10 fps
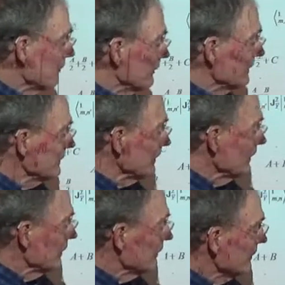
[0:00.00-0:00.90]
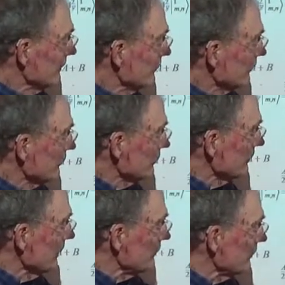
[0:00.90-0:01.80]
right there. You can see
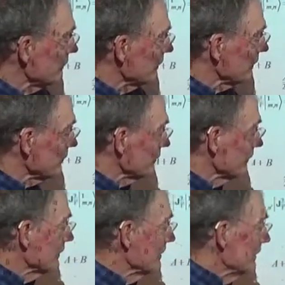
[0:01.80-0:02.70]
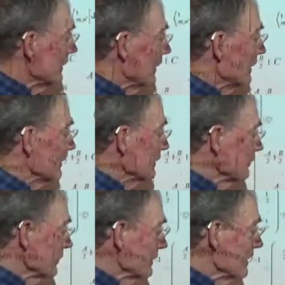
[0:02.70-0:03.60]
that's the vector that
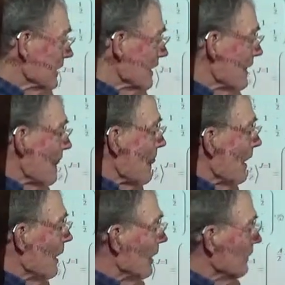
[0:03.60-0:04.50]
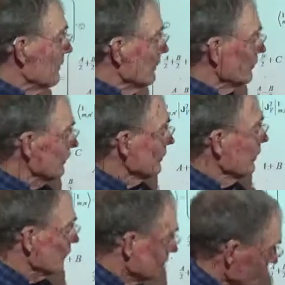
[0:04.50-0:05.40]
gives it. Just
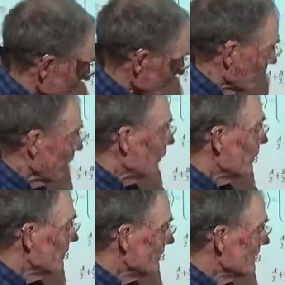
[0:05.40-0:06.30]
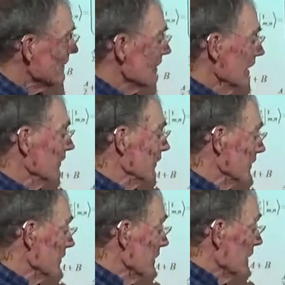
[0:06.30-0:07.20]
0, and
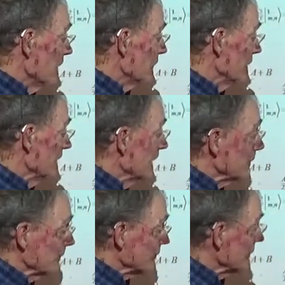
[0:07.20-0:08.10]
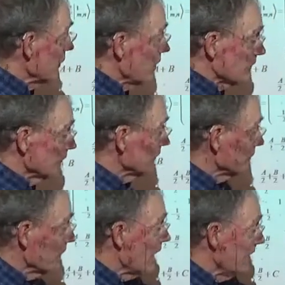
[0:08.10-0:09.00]
then the M is along for the
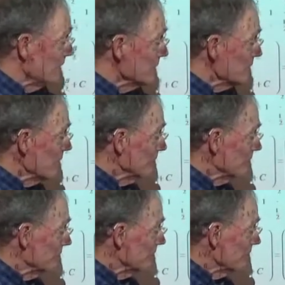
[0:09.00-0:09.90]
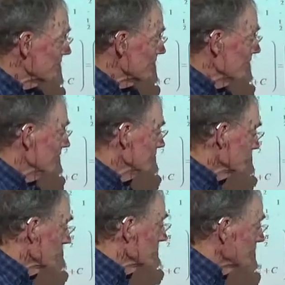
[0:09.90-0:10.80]
ride, remember. And each
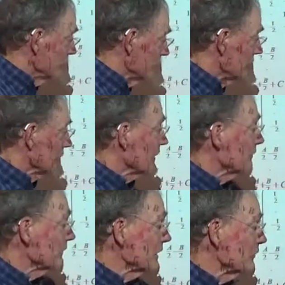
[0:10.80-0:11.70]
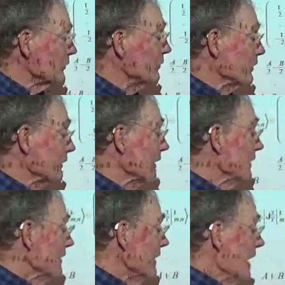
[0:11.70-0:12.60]
one of these vectors here
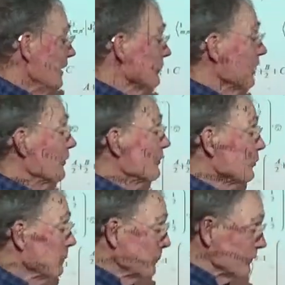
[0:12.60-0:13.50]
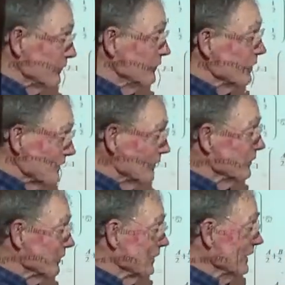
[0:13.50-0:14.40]
has a triple
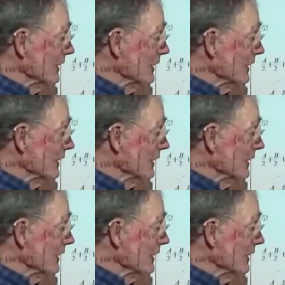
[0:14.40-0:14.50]
degeneracy,